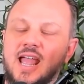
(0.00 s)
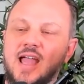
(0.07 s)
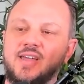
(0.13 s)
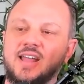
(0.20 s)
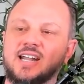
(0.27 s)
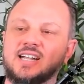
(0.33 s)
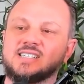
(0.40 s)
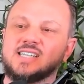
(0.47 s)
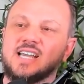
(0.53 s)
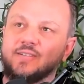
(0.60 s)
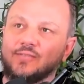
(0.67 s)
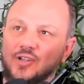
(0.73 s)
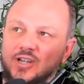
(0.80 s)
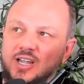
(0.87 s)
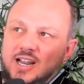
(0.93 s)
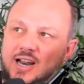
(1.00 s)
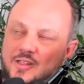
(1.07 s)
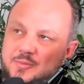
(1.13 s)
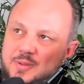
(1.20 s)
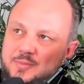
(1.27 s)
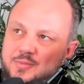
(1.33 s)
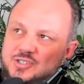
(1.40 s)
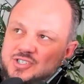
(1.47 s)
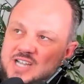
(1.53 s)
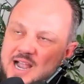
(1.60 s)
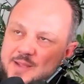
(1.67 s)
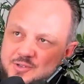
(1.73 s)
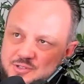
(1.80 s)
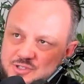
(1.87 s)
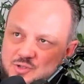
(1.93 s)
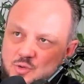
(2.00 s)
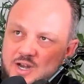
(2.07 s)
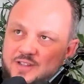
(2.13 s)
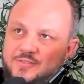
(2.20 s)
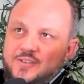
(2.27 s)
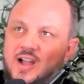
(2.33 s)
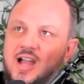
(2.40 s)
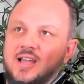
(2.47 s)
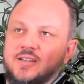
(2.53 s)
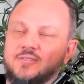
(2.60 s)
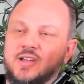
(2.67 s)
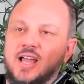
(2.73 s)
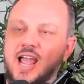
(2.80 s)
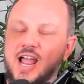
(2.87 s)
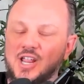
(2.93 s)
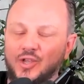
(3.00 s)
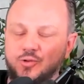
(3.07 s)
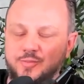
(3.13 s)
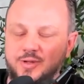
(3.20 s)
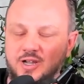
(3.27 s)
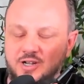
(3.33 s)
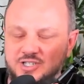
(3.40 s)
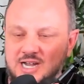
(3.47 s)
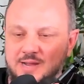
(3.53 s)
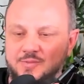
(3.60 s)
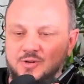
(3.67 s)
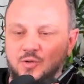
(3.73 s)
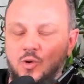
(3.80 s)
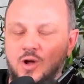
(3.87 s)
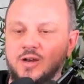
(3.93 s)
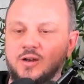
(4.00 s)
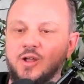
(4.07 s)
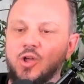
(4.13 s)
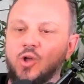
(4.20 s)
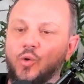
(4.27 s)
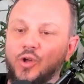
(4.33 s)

And that instead of looking at other people's chapters 25 and you be on chapter one,